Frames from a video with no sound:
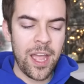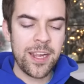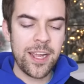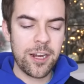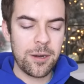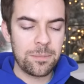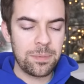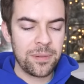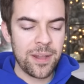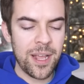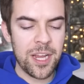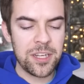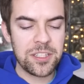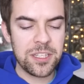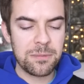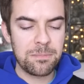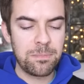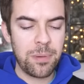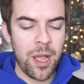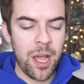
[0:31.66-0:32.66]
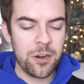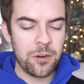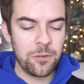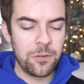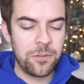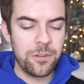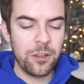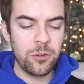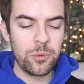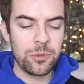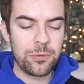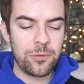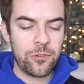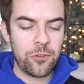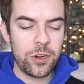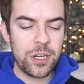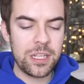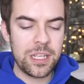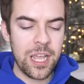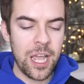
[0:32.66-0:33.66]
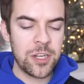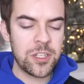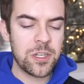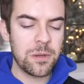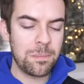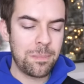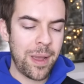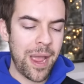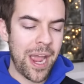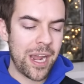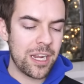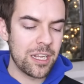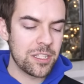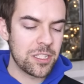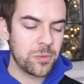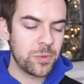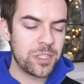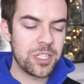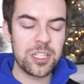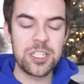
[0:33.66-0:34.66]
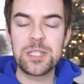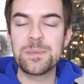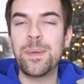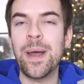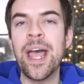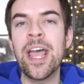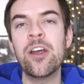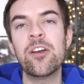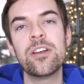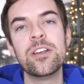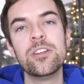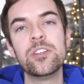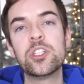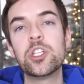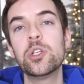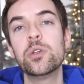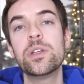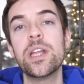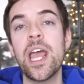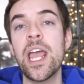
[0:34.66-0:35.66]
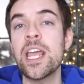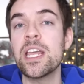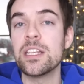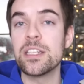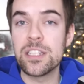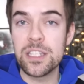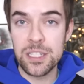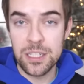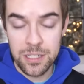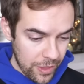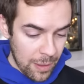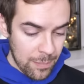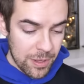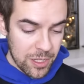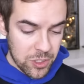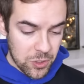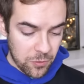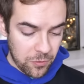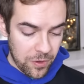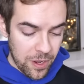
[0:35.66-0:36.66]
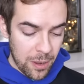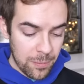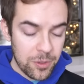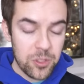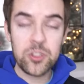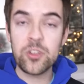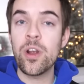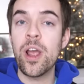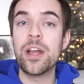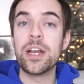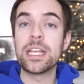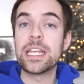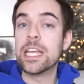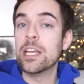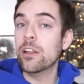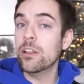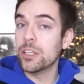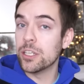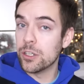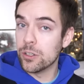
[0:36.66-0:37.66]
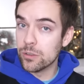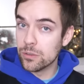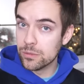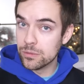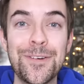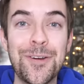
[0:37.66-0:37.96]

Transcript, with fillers: I got a plastic bottle filled with free ketchup packets which expired in two days. That means your family's trying to kill you.